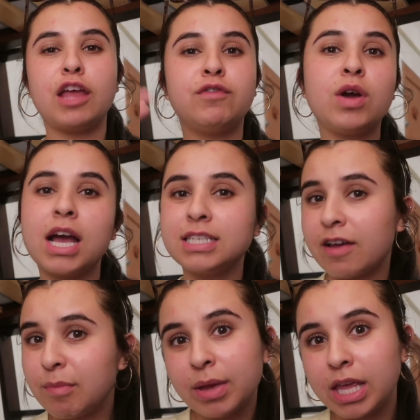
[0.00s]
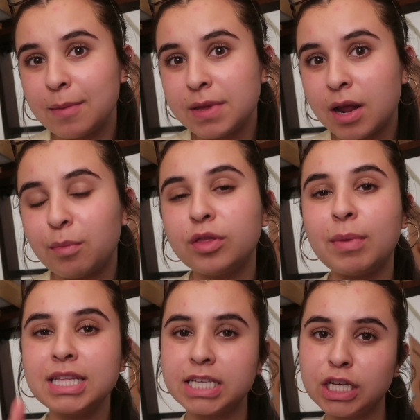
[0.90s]
If you guys haven't been keeping up with
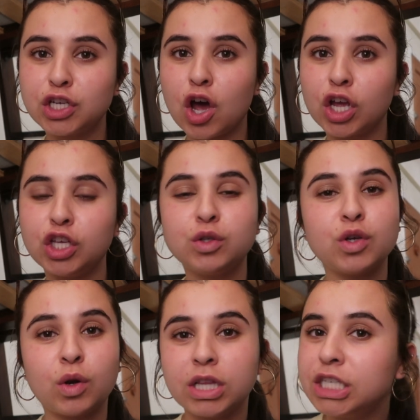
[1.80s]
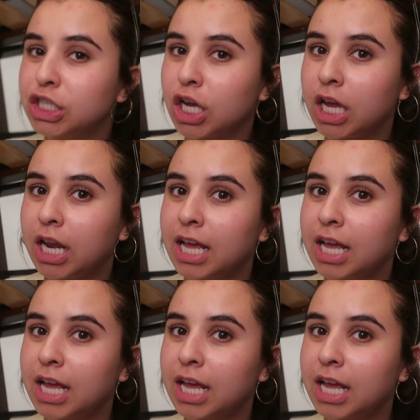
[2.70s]
my TikTok, you totally should.